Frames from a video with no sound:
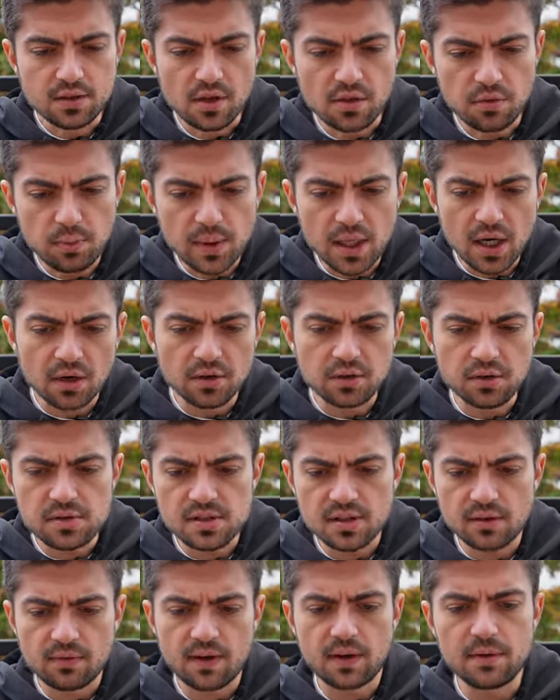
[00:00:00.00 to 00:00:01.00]
The three
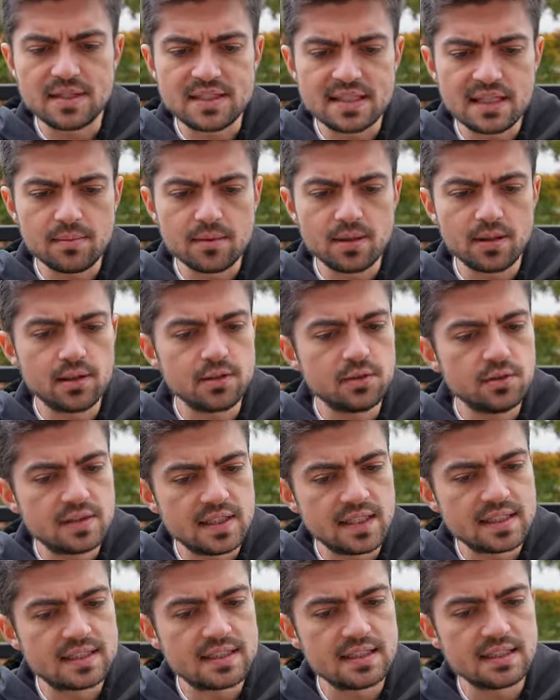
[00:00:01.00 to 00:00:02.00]
others are very similar,
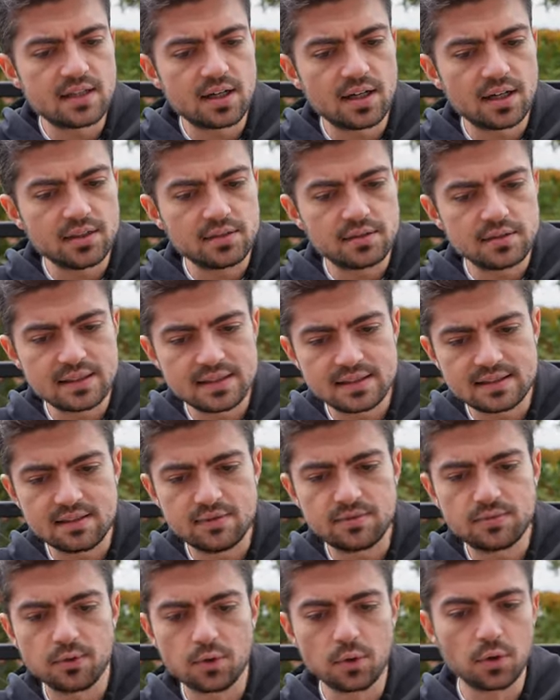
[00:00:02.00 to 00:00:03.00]
269,
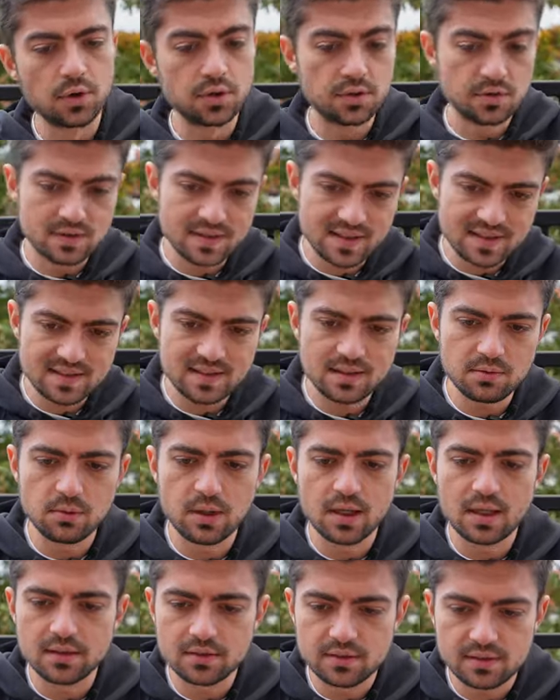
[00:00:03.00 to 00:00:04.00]
264,
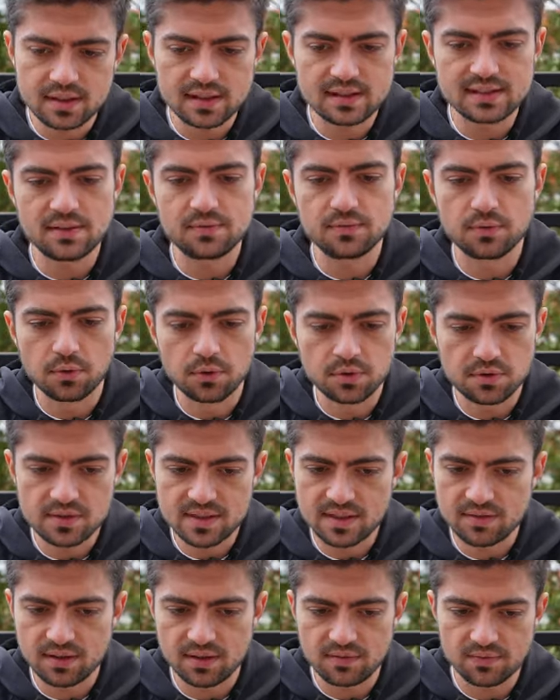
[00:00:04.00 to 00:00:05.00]
261, 264,
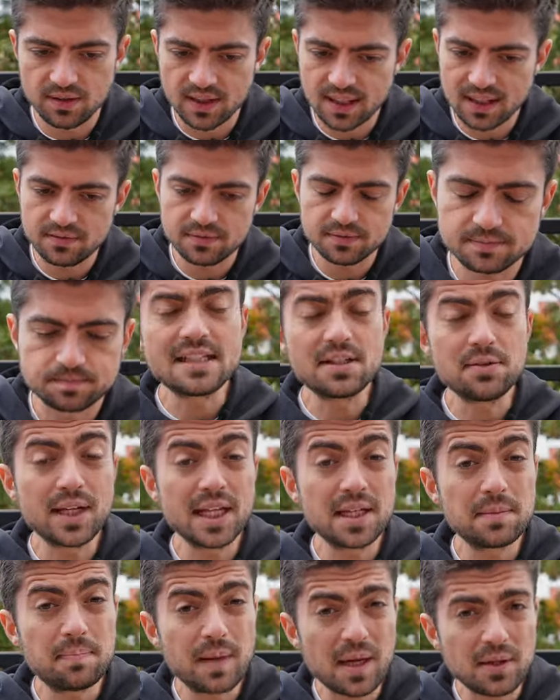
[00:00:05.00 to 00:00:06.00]
275. Let's look
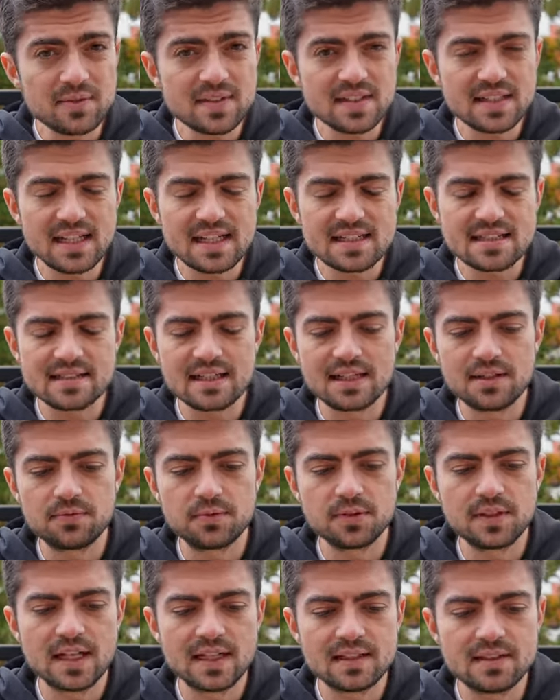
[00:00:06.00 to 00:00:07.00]
at bounciness, and
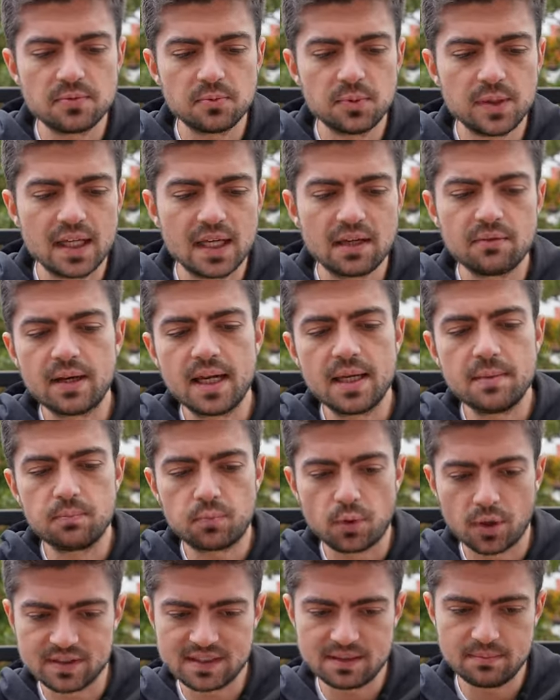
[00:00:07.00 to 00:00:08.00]
for that we have a
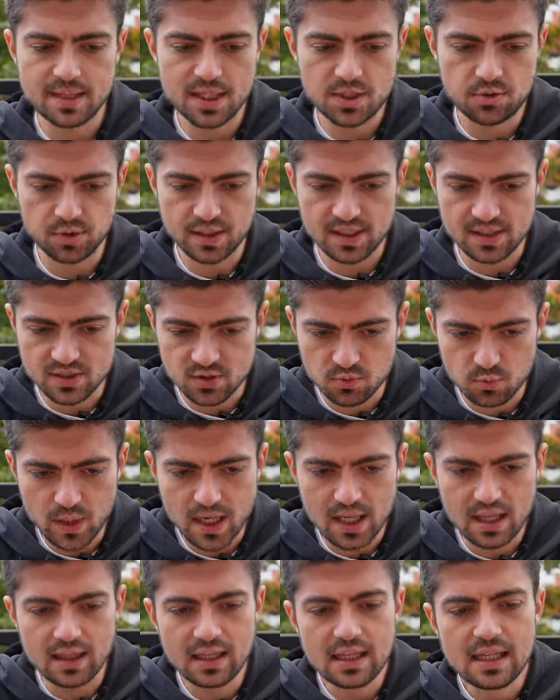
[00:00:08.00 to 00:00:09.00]
proximetric as
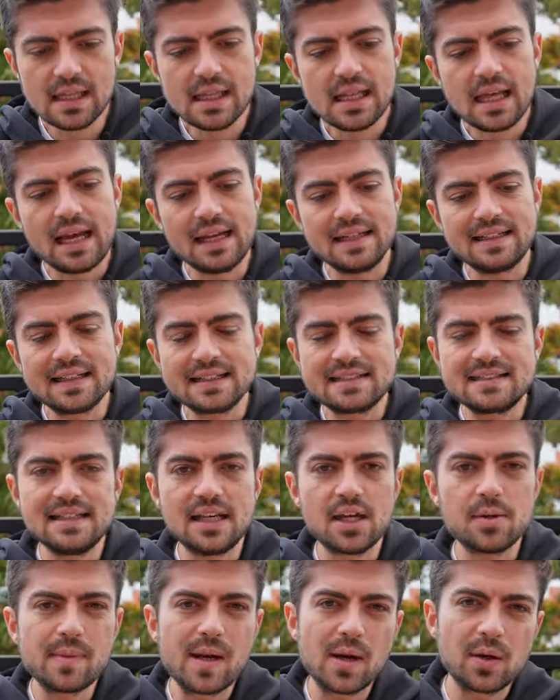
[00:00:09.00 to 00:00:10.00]
well, and that's
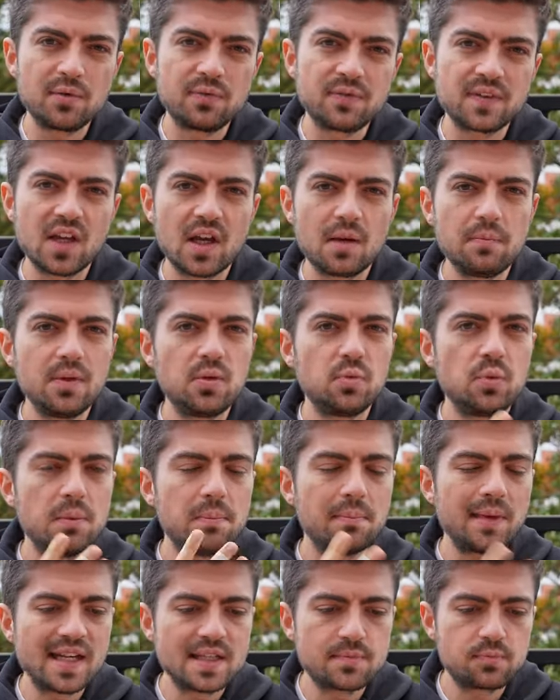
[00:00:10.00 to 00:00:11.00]
the amount of time
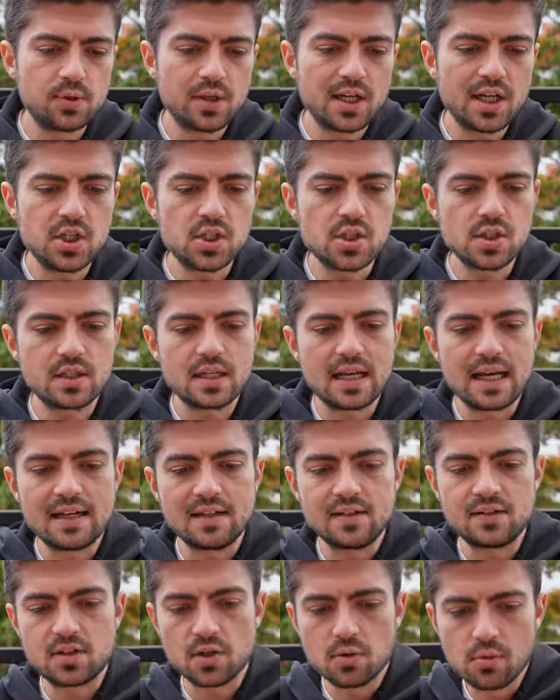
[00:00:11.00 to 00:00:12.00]
between max pronation
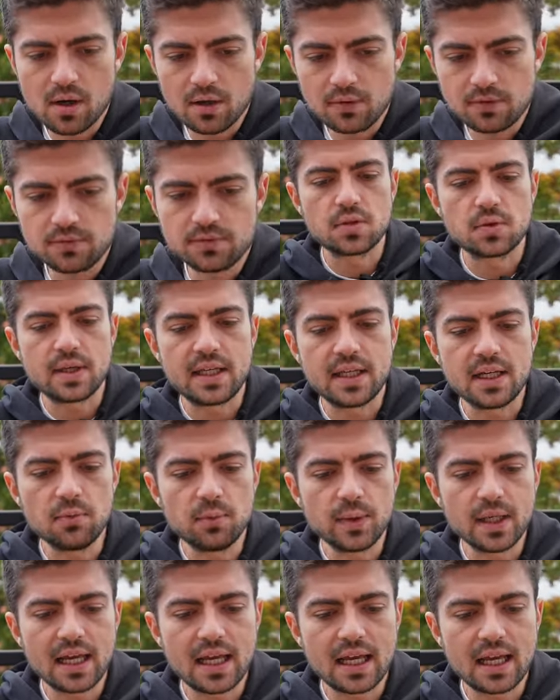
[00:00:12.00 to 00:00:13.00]
and toe off. So here
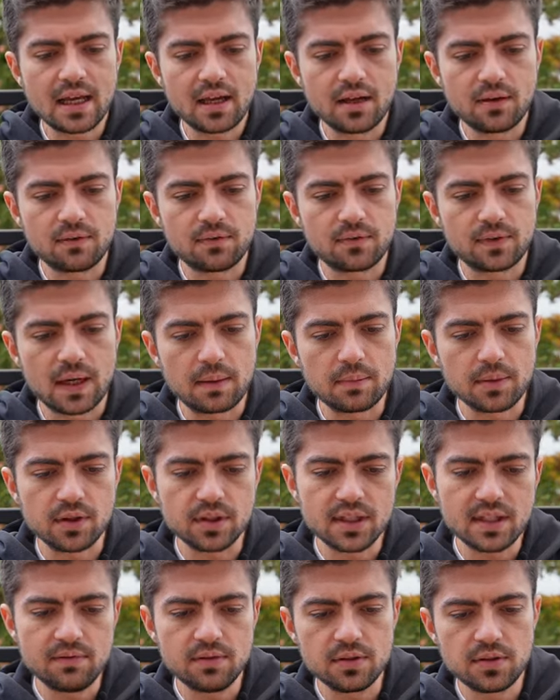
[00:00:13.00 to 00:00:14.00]
we have, I'm
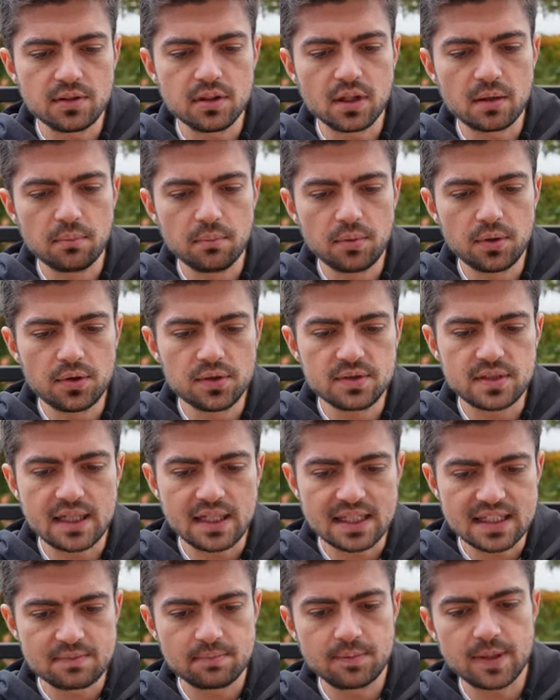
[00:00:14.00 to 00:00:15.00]
gonna give you the numbers
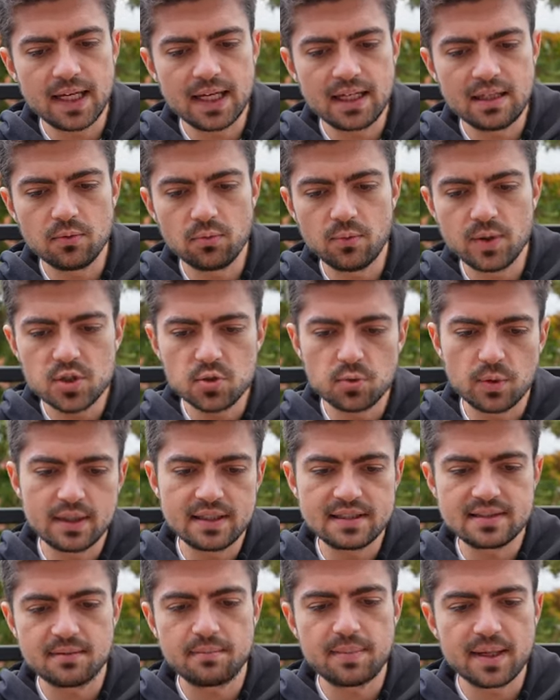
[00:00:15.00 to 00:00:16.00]
and explain which one
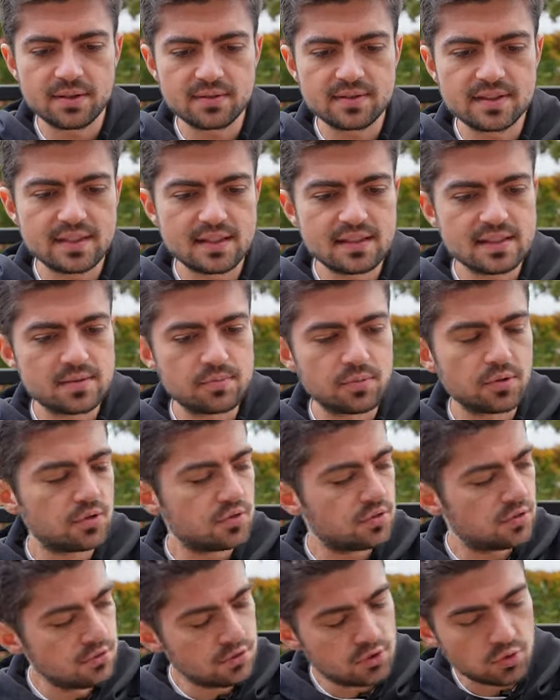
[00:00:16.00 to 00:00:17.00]
is the bounciest, but
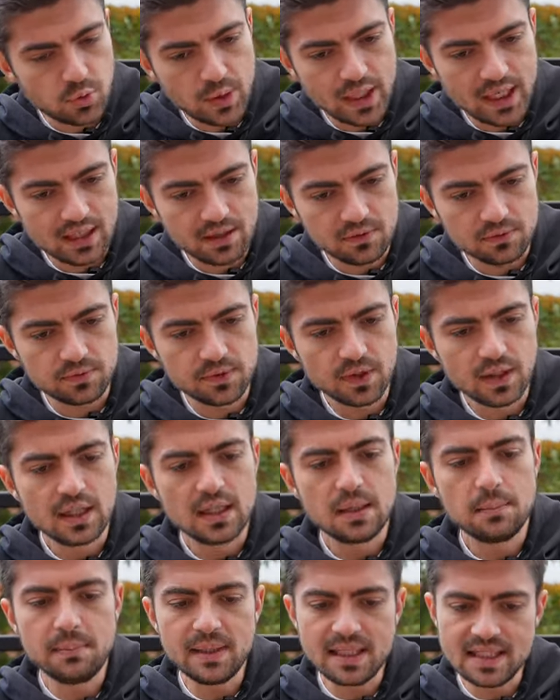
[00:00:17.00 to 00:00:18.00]
212
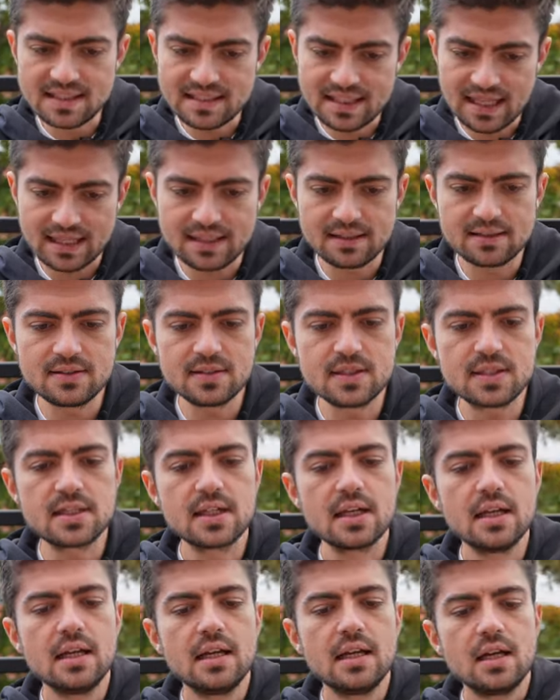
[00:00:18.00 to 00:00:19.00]
milliseconds,
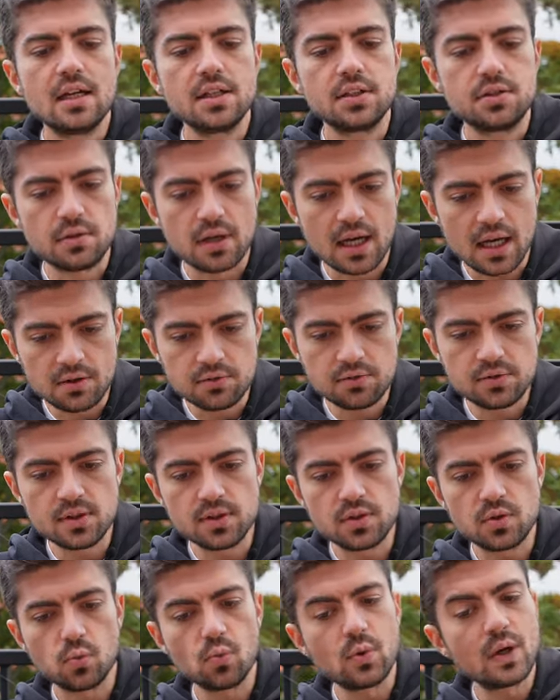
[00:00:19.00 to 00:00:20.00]

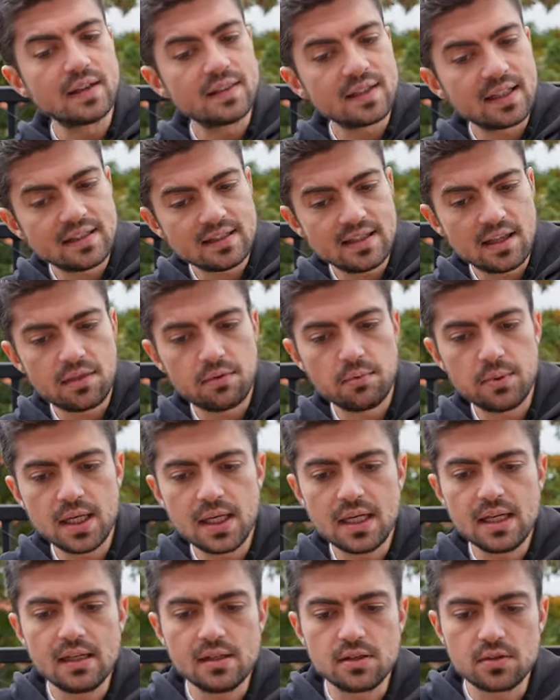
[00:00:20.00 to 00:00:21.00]
200,
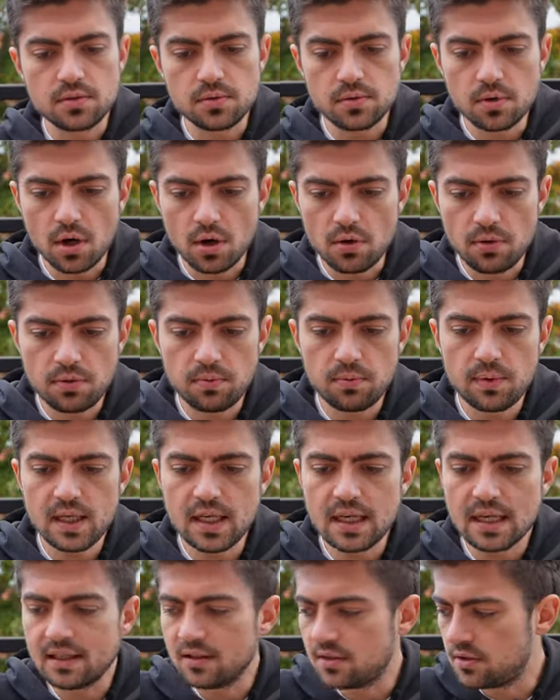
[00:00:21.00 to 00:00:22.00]
193,
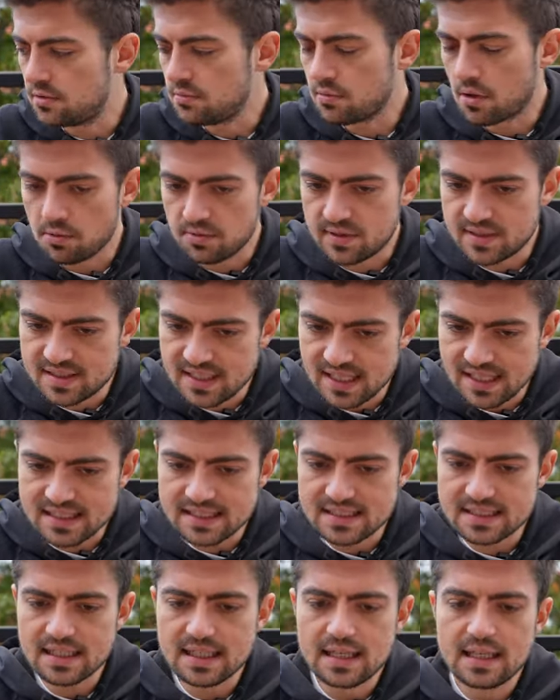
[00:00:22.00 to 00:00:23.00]
203, and
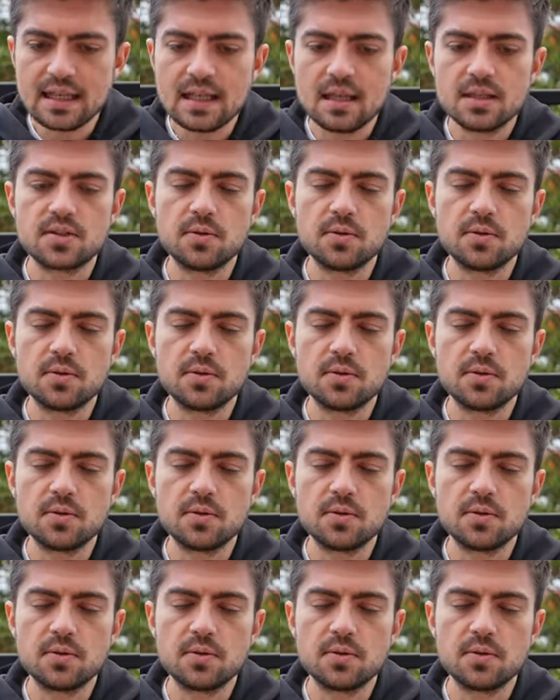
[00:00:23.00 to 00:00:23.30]
206.